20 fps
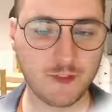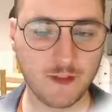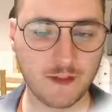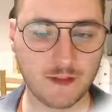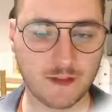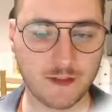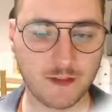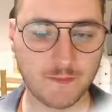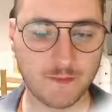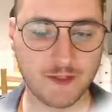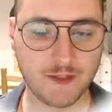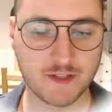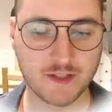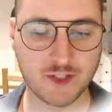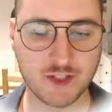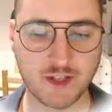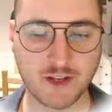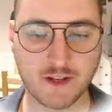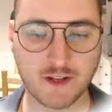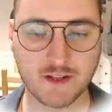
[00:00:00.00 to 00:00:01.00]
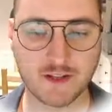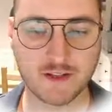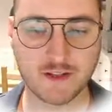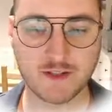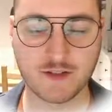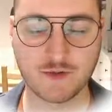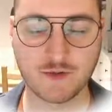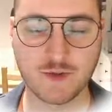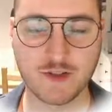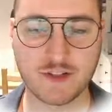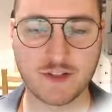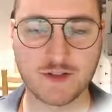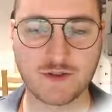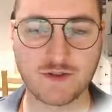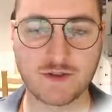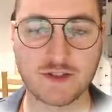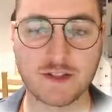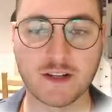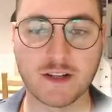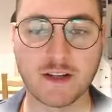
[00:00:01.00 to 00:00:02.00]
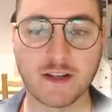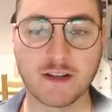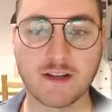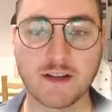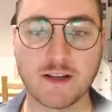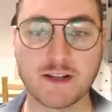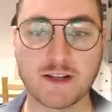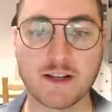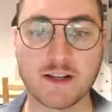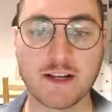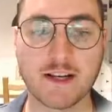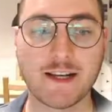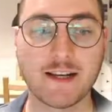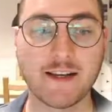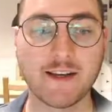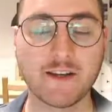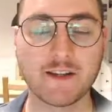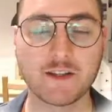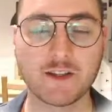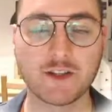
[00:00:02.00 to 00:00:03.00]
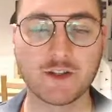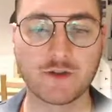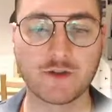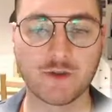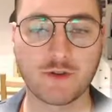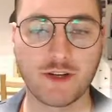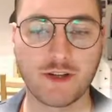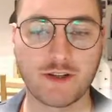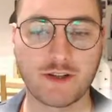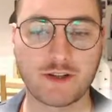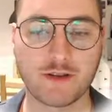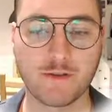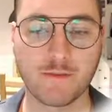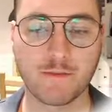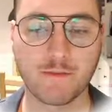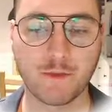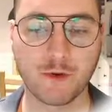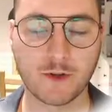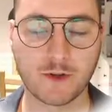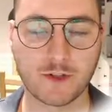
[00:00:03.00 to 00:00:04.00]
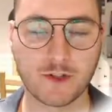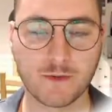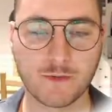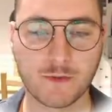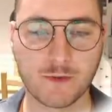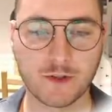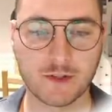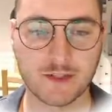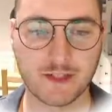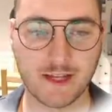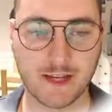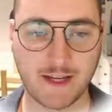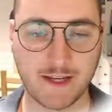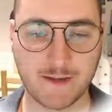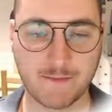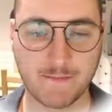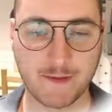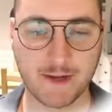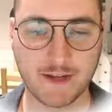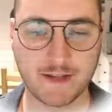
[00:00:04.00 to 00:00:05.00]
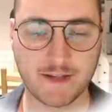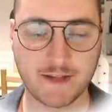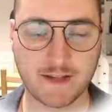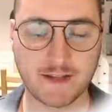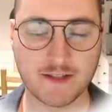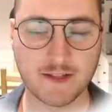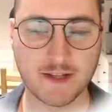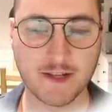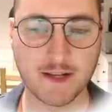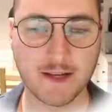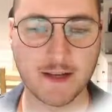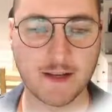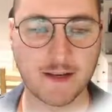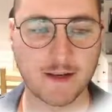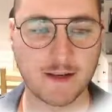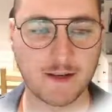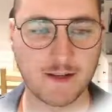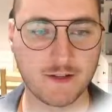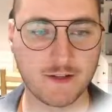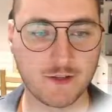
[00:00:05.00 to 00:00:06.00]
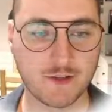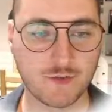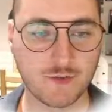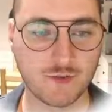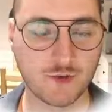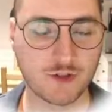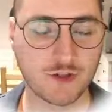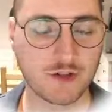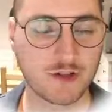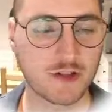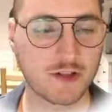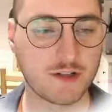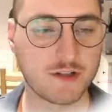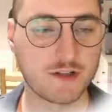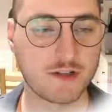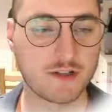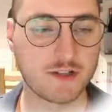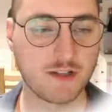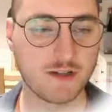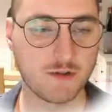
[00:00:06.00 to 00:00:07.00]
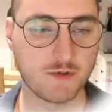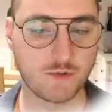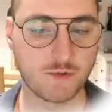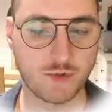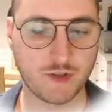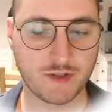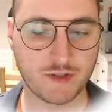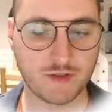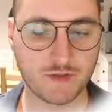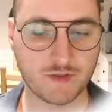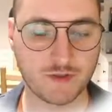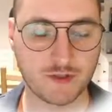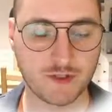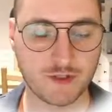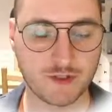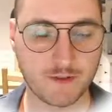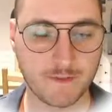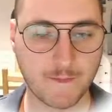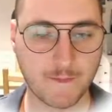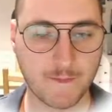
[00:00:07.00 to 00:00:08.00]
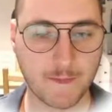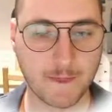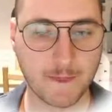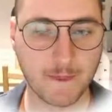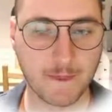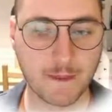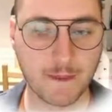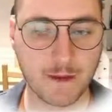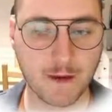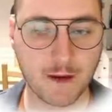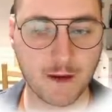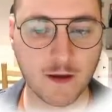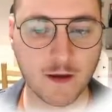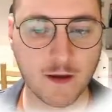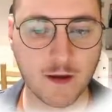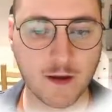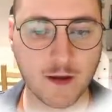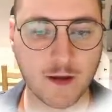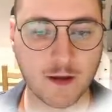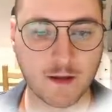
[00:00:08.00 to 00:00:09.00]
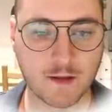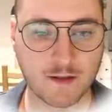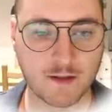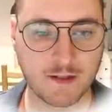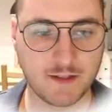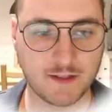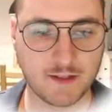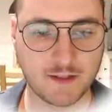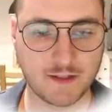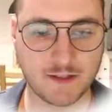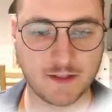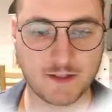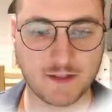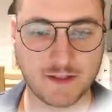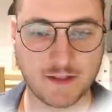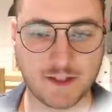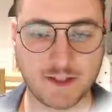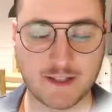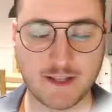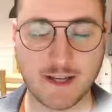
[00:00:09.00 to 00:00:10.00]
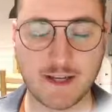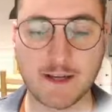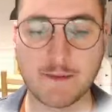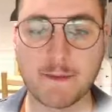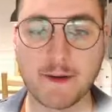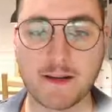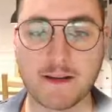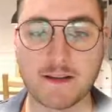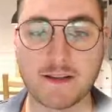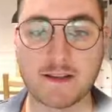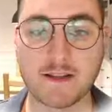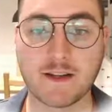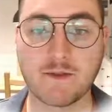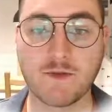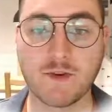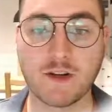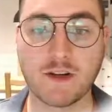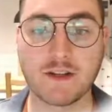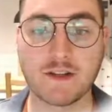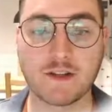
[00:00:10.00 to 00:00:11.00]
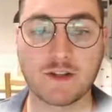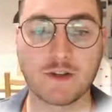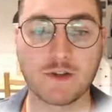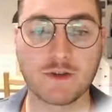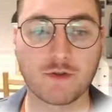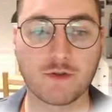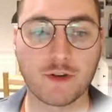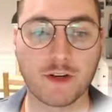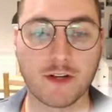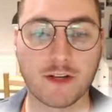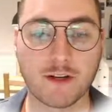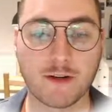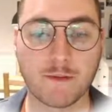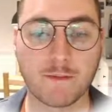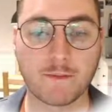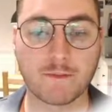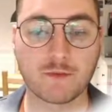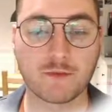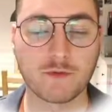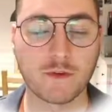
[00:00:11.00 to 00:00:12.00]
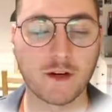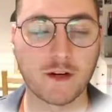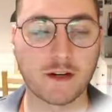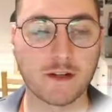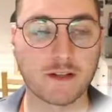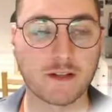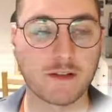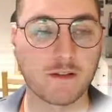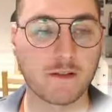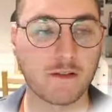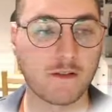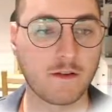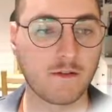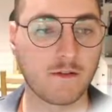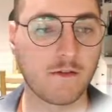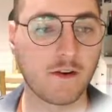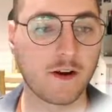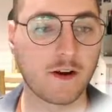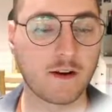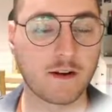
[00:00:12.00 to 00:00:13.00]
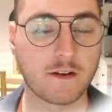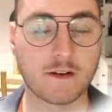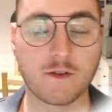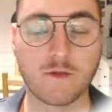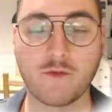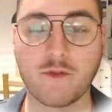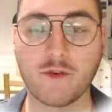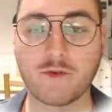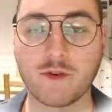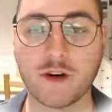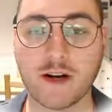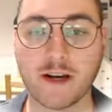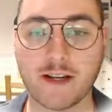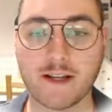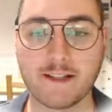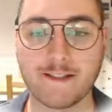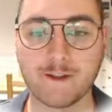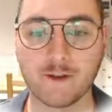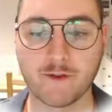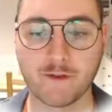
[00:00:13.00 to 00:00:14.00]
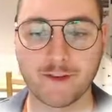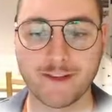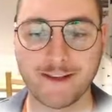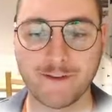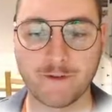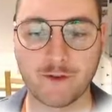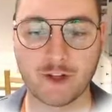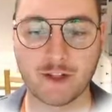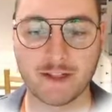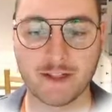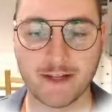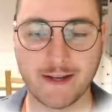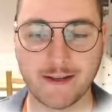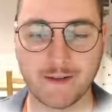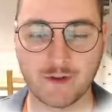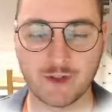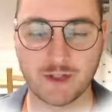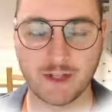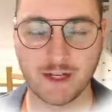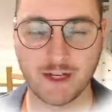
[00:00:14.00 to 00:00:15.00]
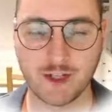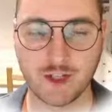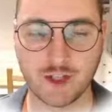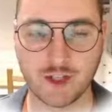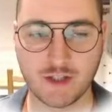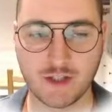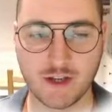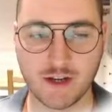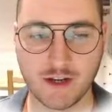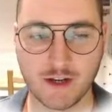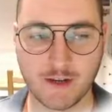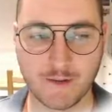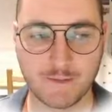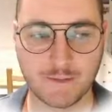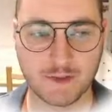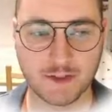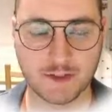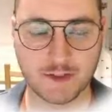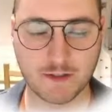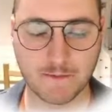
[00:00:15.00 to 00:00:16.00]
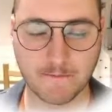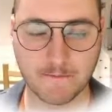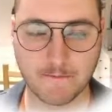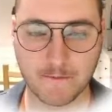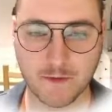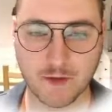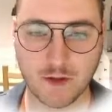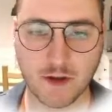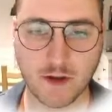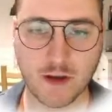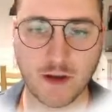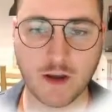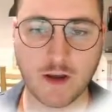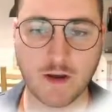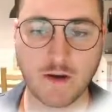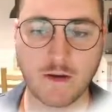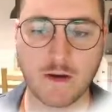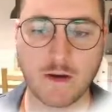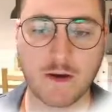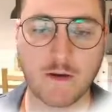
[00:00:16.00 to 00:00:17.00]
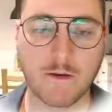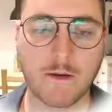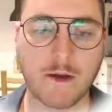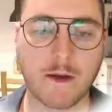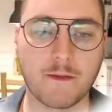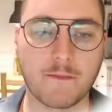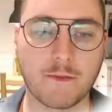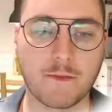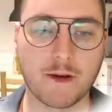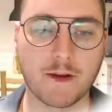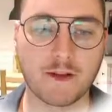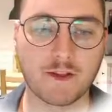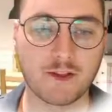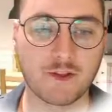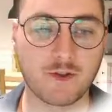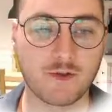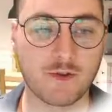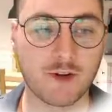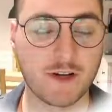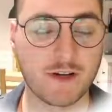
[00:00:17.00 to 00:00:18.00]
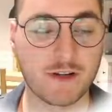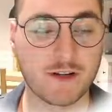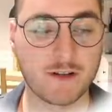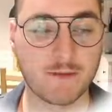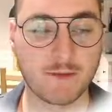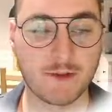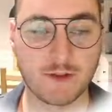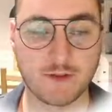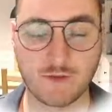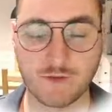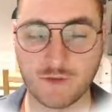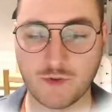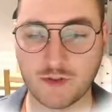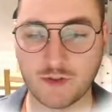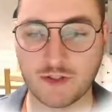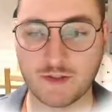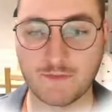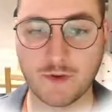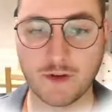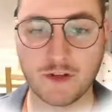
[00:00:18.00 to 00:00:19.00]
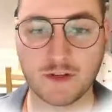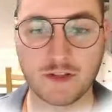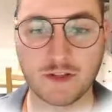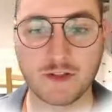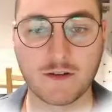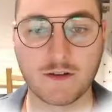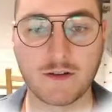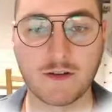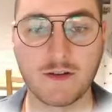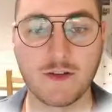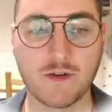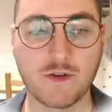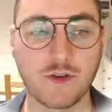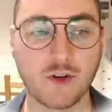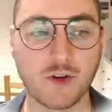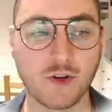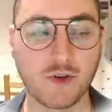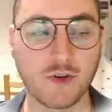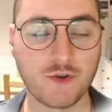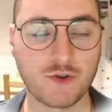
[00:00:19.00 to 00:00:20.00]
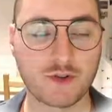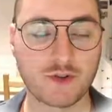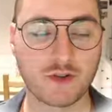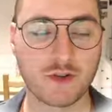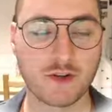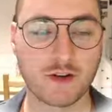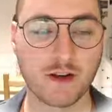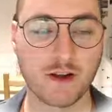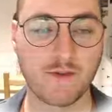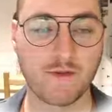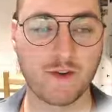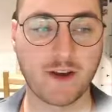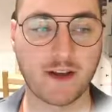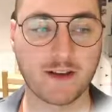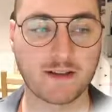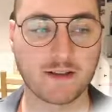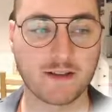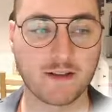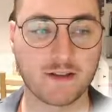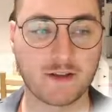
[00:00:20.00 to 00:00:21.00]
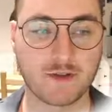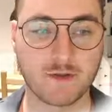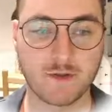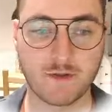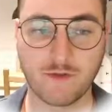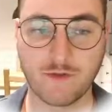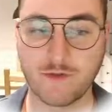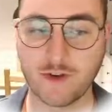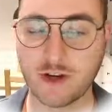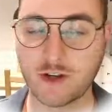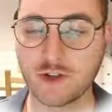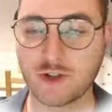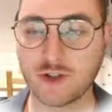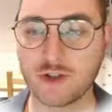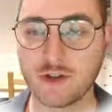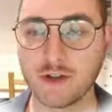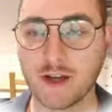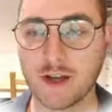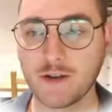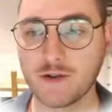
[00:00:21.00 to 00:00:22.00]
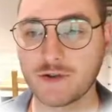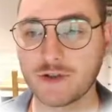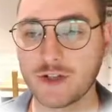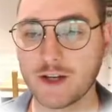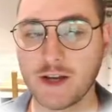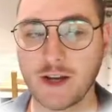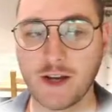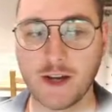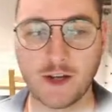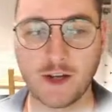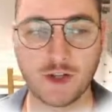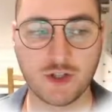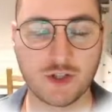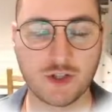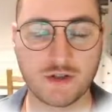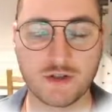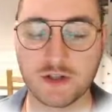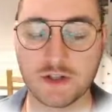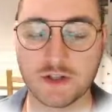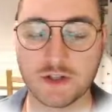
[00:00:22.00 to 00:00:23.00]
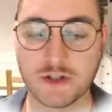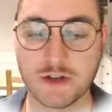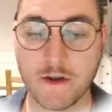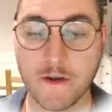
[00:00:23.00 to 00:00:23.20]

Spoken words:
The BSGatlas is a resource that integrates multiple databases into one single resource. These existing databases that we integrate provide a wide variety of different annotation types. And by integrating them in one spot, you, the user, have access to functional annotations,